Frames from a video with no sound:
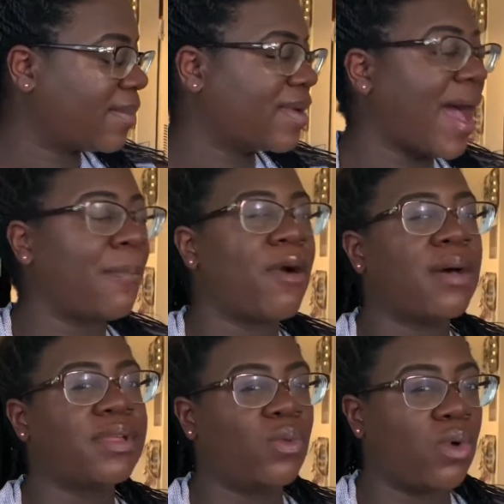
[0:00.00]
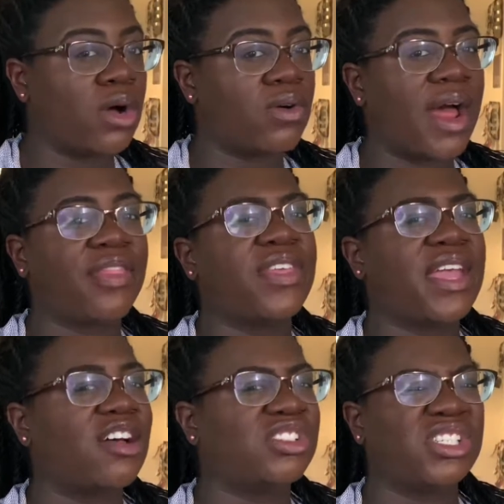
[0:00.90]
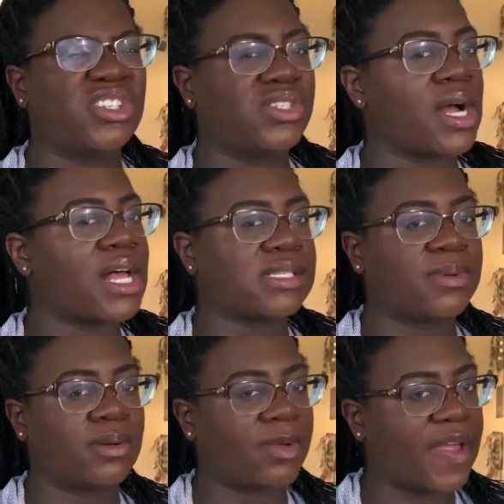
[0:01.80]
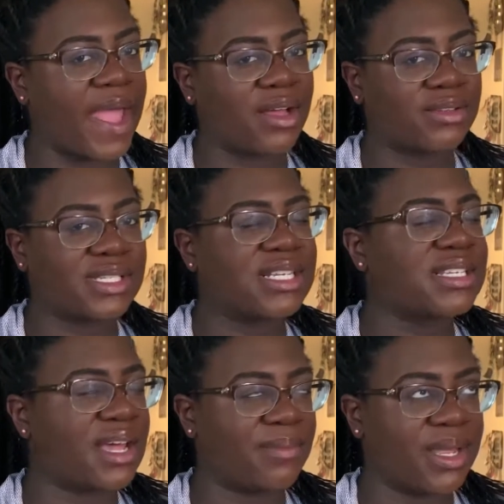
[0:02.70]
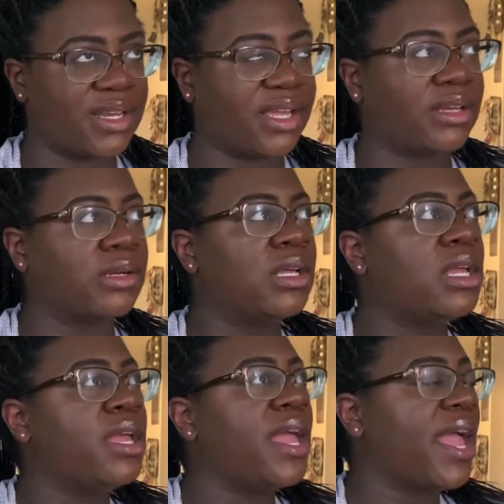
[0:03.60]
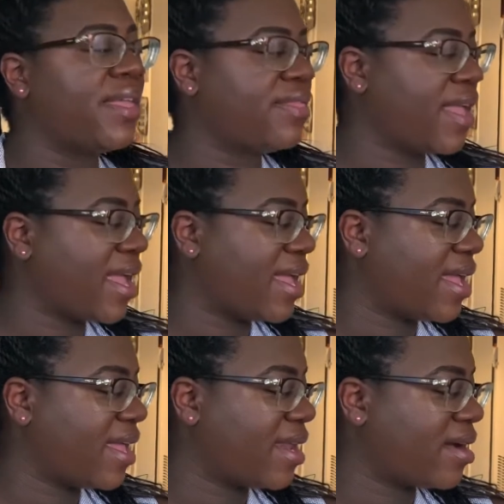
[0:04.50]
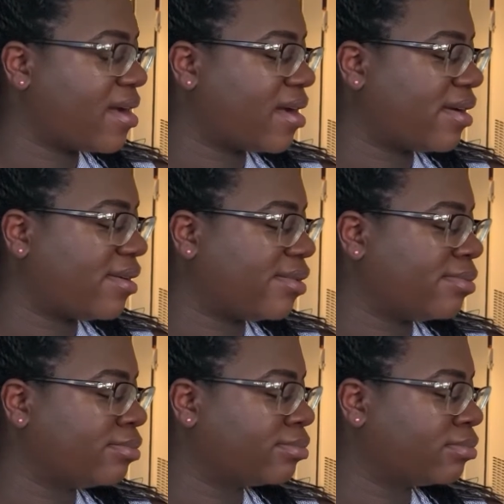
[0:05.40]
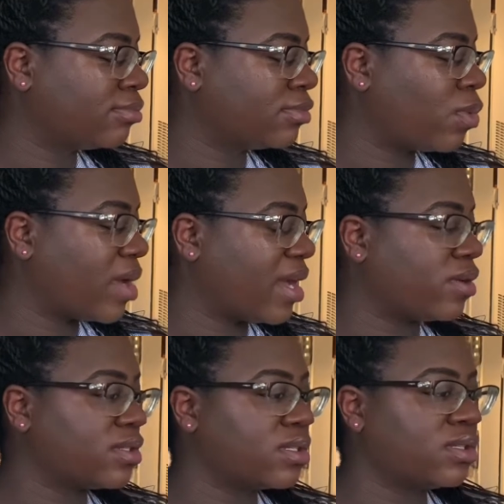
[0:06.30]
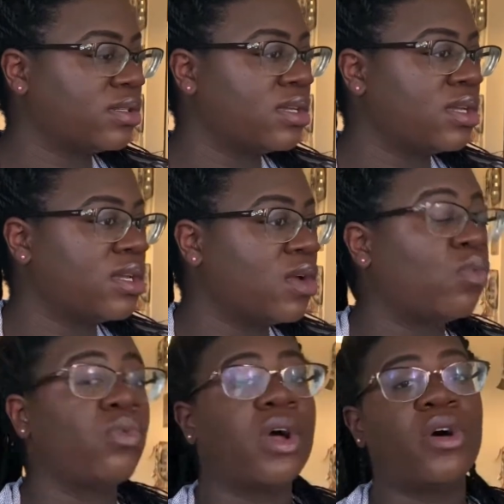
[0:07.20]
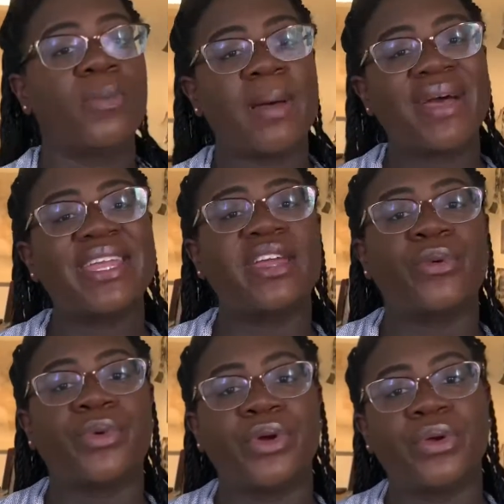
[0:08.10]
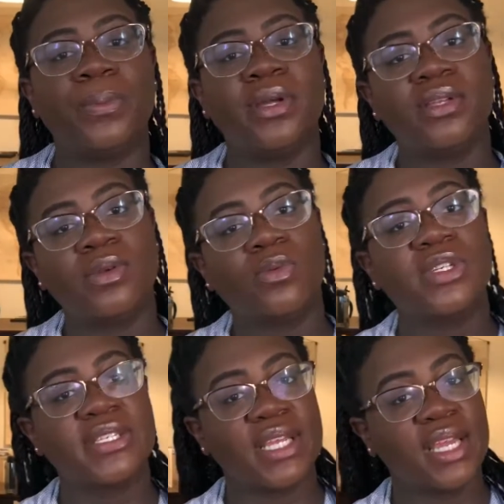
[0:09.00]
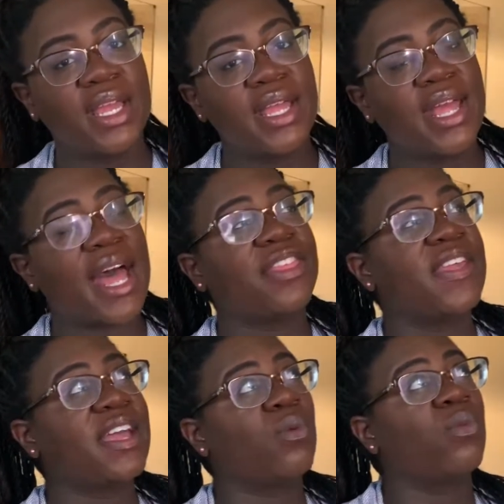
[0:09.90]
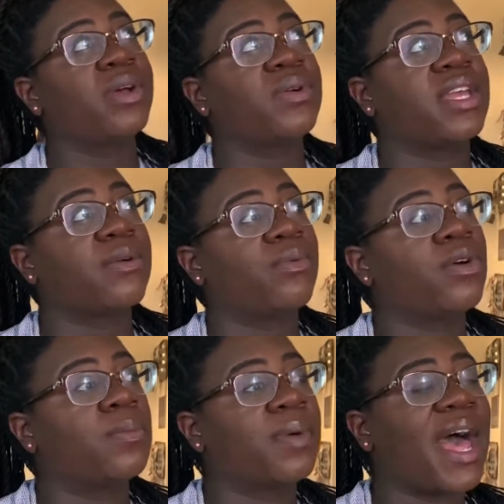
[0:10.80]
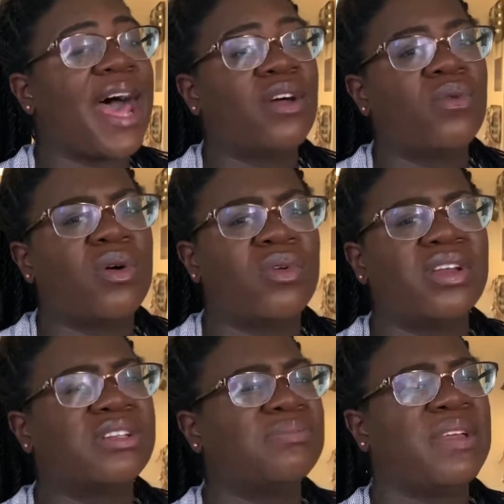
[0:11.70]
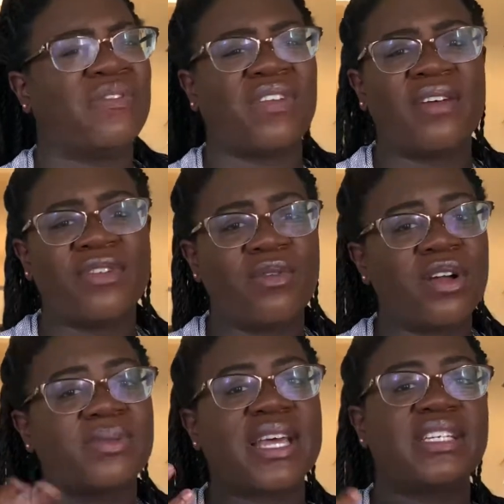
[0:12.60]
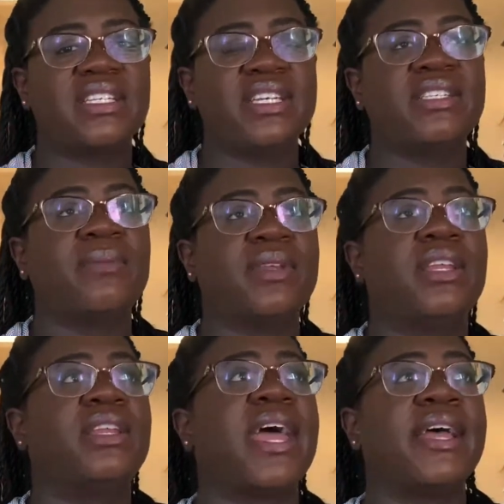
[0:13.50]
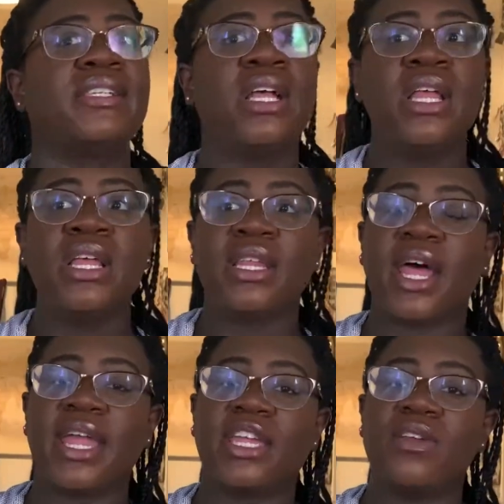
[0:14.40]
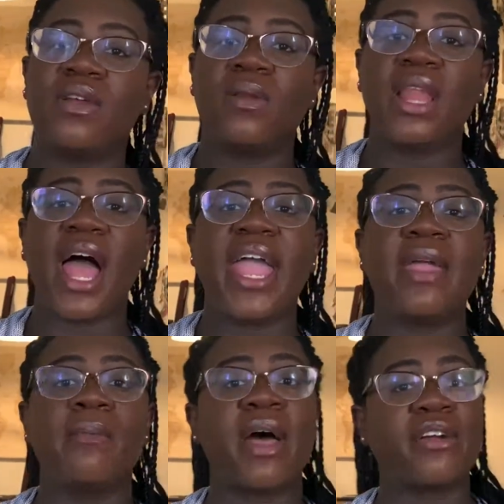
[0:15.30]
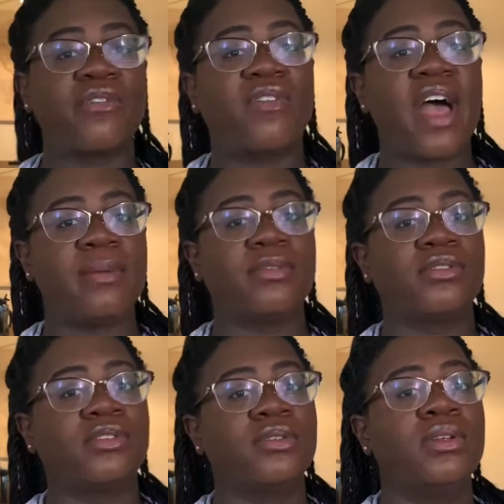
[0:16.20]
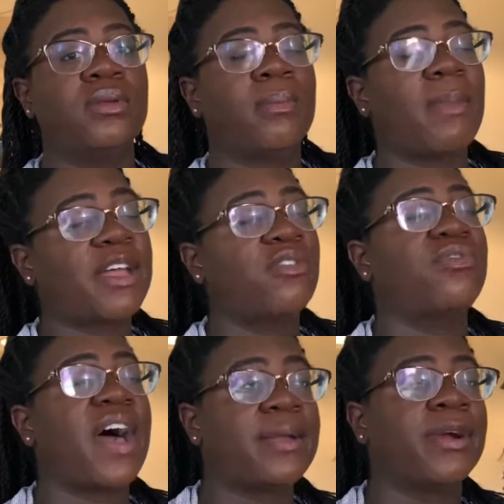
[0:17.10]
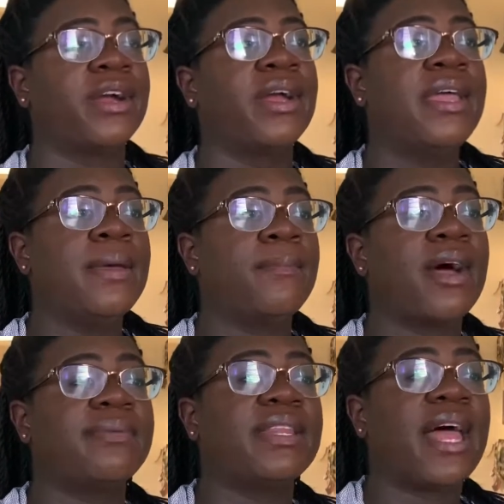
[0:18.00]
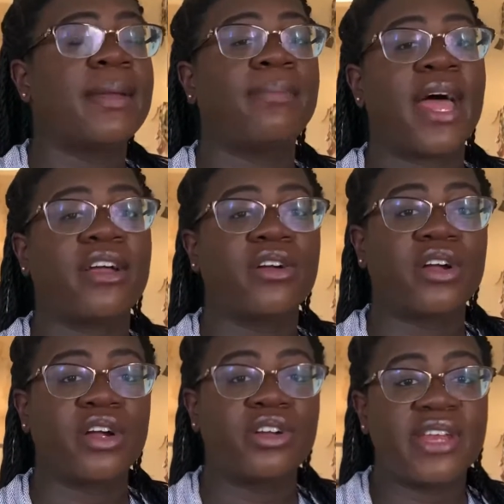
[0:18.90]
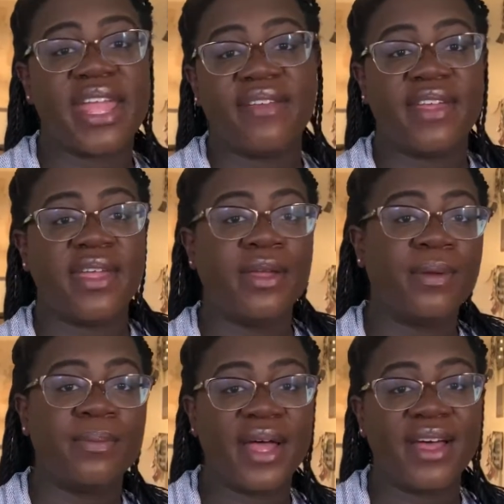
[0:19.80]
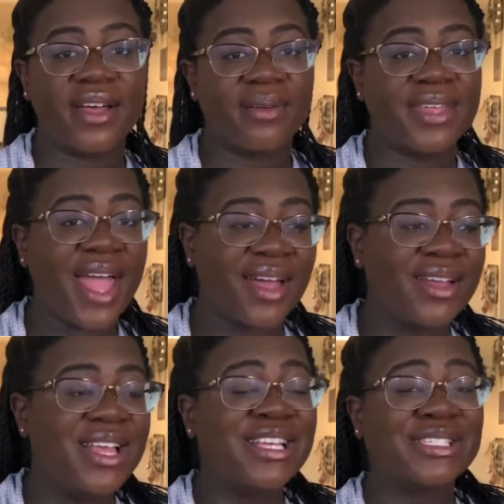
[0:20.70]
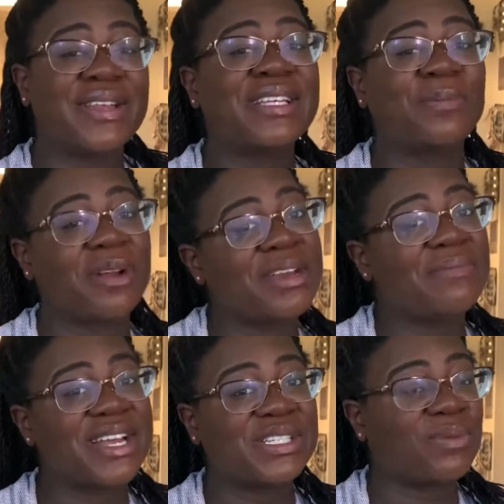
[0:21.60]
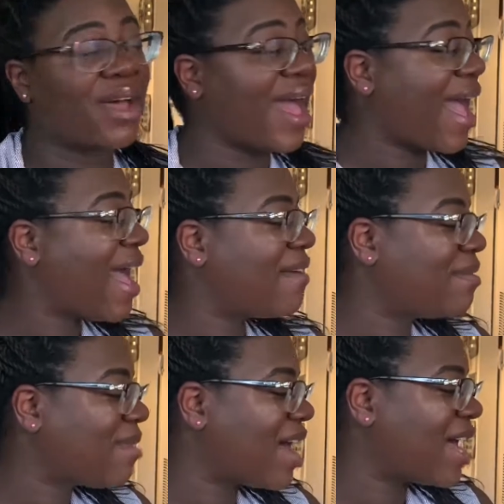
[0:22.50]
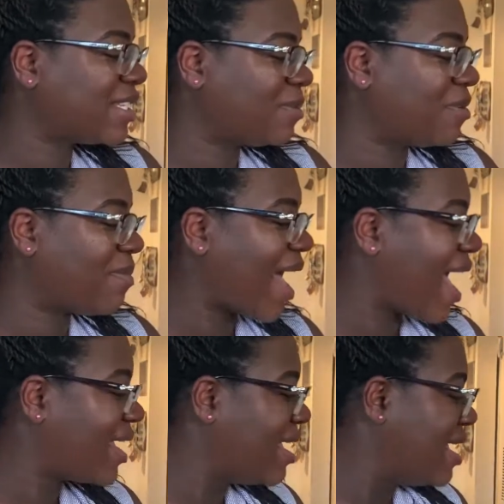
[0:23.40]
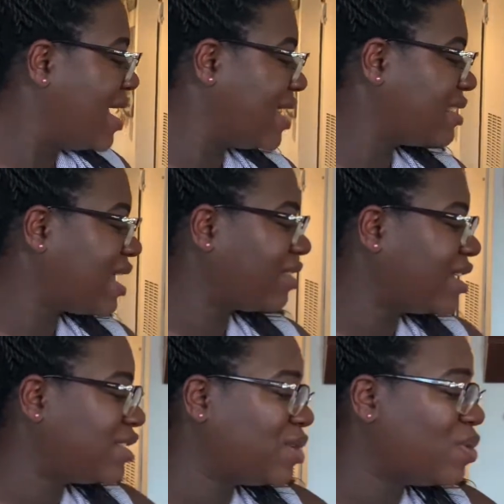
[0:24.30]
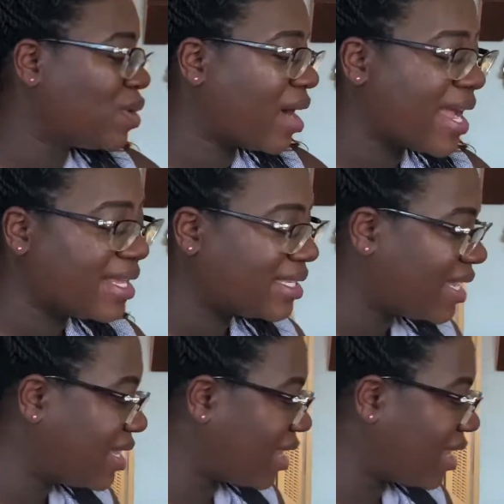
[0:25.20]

I probably won't. I think I'll just use the hospital gowns. It's not a big deal. And then, what else? Robe. I might get a robe. We'll see. I think I will get a robe, but I don't want one of those big fluffy robes. I just need something that's like, you know, light, microfiber, probably like black or navy. But yeah, so that's pretty much what I have in my hospital bag. It's nothing too crazy.